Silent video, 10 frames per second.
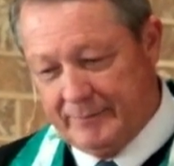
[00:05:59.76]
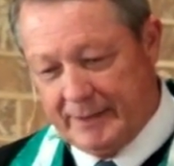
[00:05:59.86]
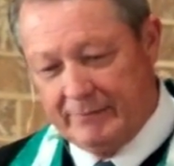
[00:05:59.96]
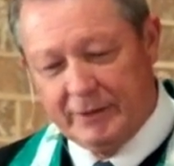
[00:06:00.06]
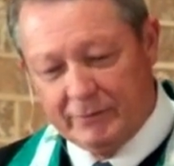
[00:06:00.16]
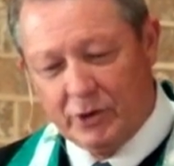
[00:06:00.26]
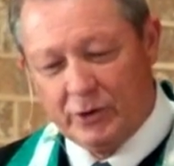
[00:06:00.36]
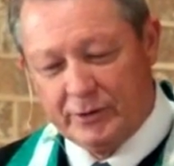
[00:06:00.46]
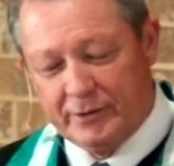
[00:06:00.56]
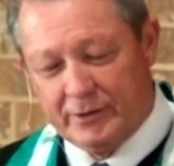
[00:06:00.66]
Have you ever
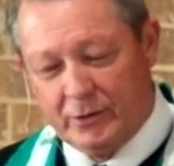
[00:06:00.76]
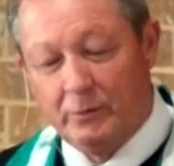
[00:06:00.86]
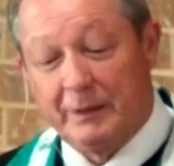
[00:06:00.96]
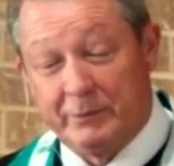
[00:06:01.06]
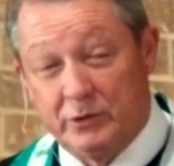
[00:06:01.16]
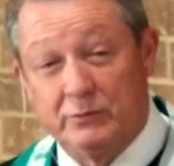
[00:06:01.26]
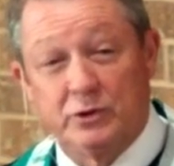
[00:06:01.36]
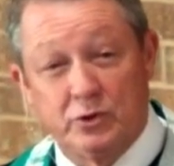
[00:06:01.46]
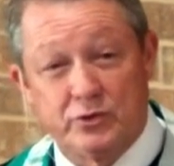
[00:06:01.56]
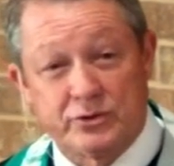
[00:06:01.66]
heard, or maybe you've
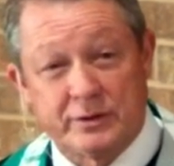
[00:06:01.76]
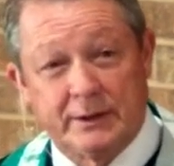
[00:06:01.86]
used